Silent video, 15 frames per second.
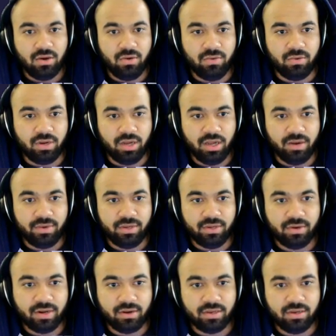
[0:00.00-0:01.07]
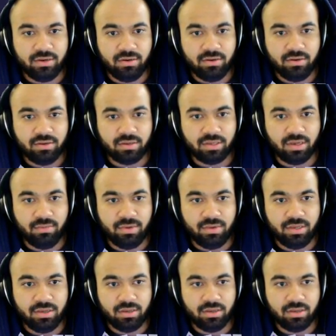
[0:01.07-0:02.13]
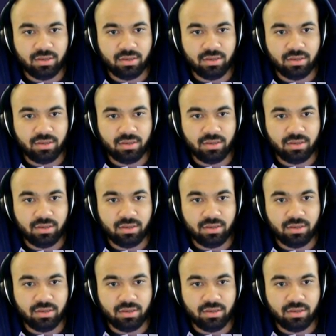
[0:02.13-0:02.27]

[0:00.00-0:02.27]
Oh god, we can go down here? Can we?